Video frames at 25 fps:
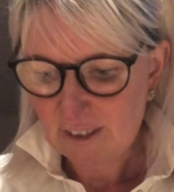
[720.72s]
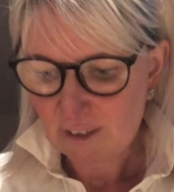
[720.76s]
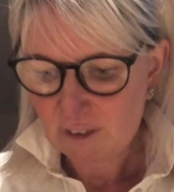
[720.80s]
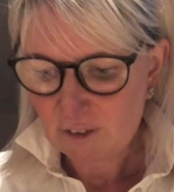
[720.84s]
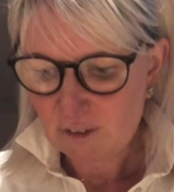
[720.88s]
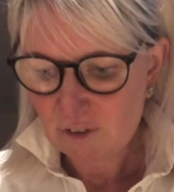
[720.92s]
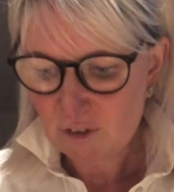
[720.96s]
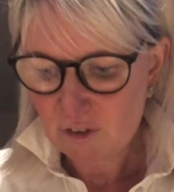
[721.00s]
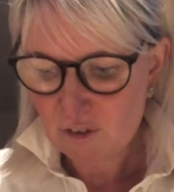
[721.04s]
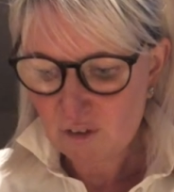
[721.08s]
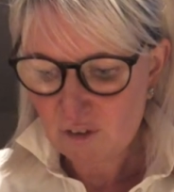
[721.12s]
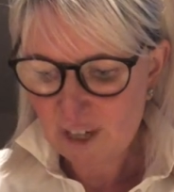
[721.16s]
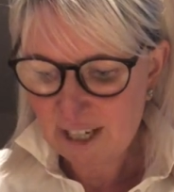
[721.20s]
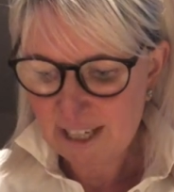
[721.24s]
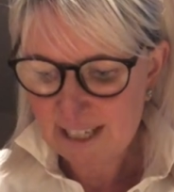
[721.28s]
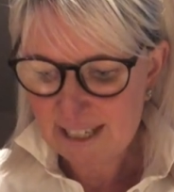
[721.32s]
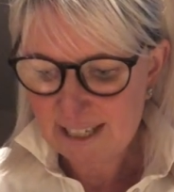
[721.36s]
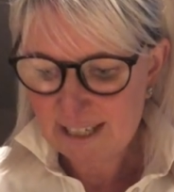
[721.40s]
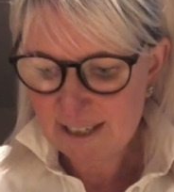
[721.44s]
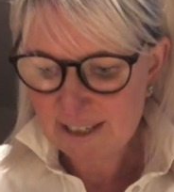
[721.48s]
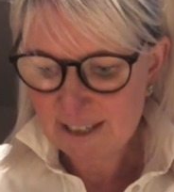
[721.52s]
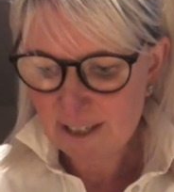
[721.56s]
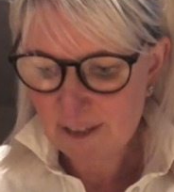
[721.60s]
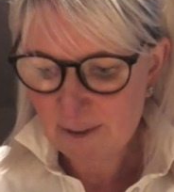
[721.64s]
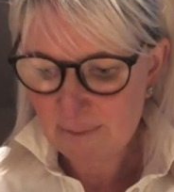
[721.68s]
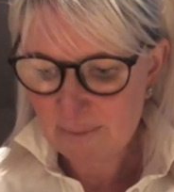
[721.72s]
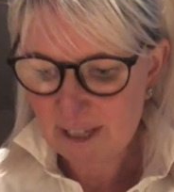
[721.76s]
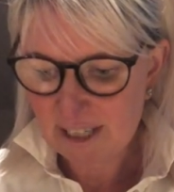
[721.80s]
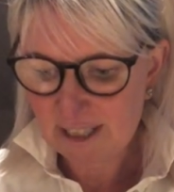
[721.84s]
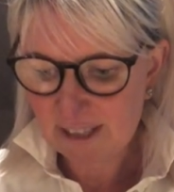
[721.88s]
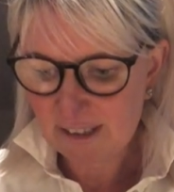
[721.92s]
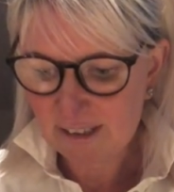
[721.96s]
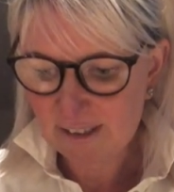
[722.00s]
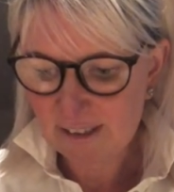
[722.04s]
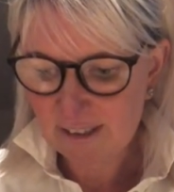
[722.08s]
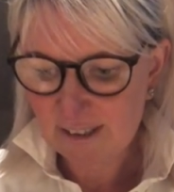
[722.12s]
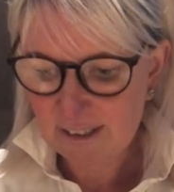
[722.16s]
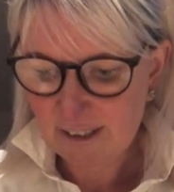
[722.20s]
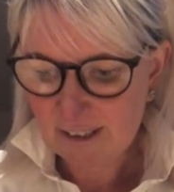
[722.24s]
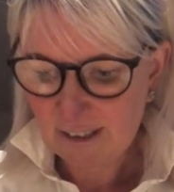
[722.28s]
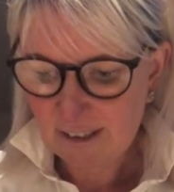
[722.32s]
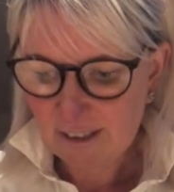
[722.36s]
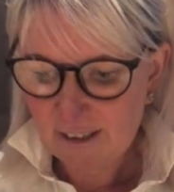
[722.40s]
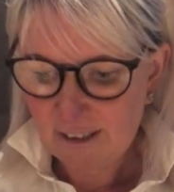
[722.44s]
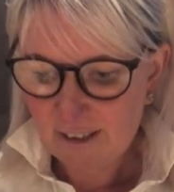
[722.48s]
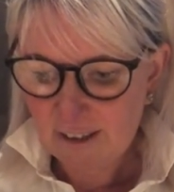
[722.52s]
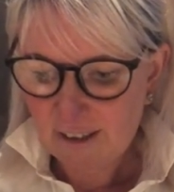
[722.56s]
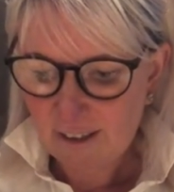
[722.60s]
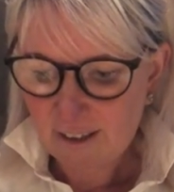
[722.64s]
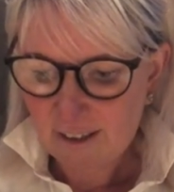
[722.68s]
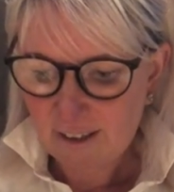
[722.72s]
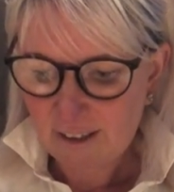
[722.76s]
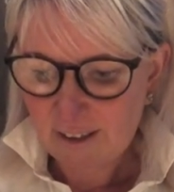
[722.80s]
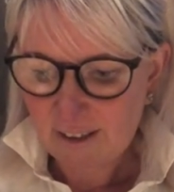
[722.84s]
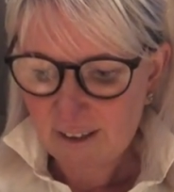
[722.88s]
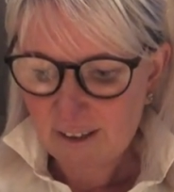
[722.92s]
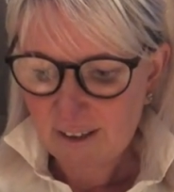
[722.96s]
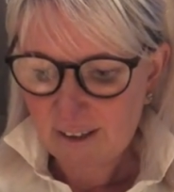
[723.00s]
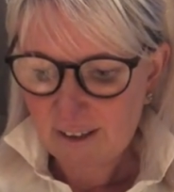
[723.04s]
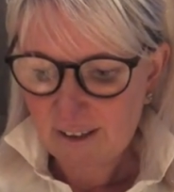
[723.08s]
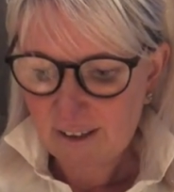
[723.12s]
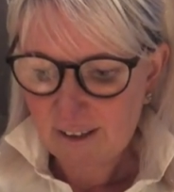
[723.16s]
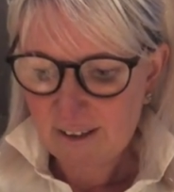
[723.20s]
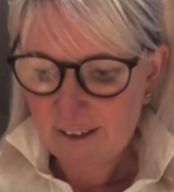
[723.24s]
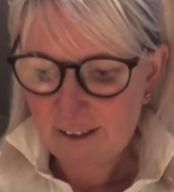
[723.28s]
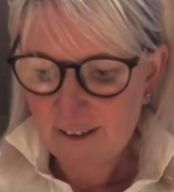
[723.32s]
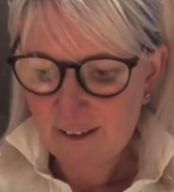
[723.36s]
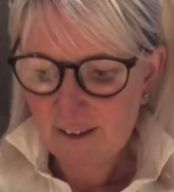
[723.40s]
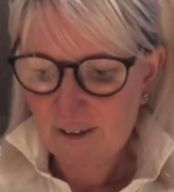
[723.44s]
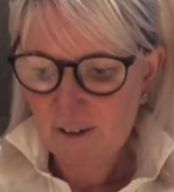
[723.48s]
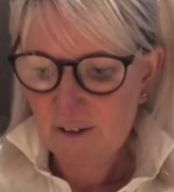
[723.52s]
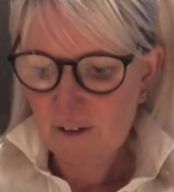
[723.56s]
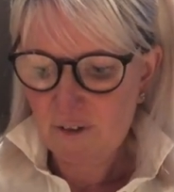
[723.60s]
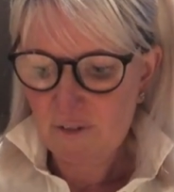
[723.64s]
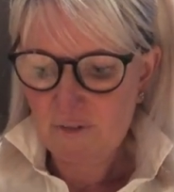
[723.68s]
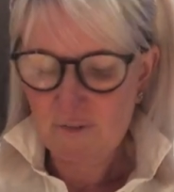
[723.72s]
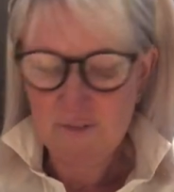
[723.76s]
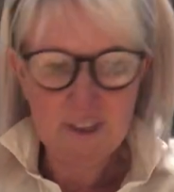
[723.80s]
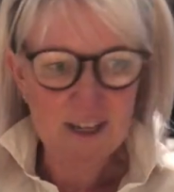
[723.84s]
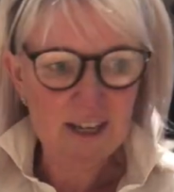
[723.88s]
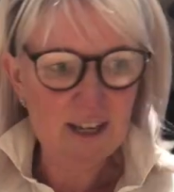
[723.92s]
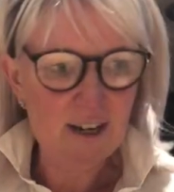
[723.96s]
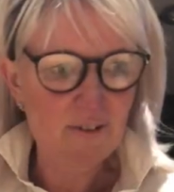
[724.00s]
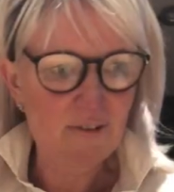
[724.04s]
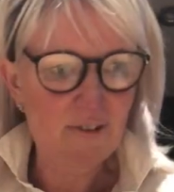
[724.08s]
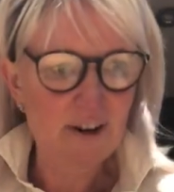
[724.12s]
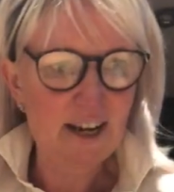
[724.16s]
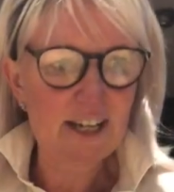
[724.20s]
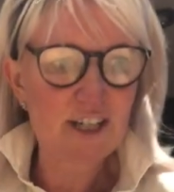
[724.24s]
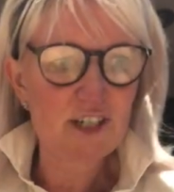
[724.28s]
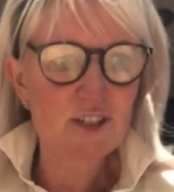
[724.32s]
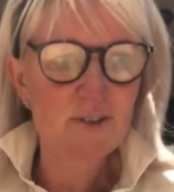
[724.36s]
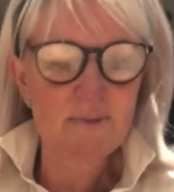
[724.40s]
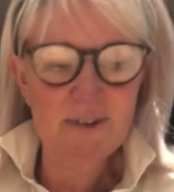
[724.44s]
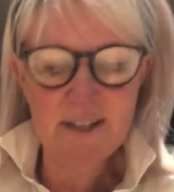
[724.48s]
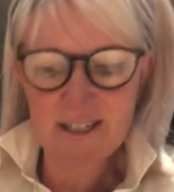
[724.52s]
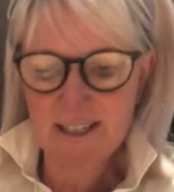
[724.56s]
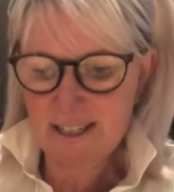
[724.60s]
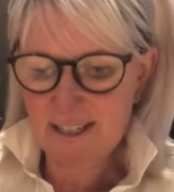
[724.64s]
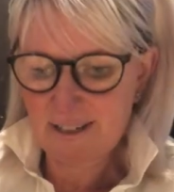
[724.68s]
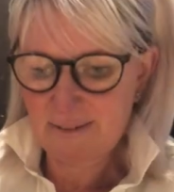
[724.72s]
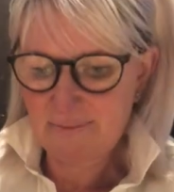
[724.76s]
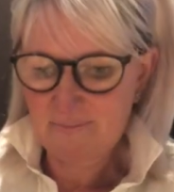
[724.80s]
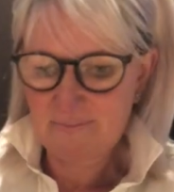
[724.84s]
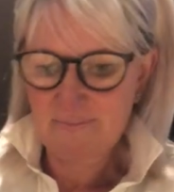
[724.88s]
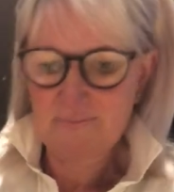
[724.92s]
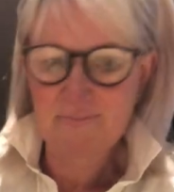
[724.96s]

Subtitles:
straight into the middle of the arrangement.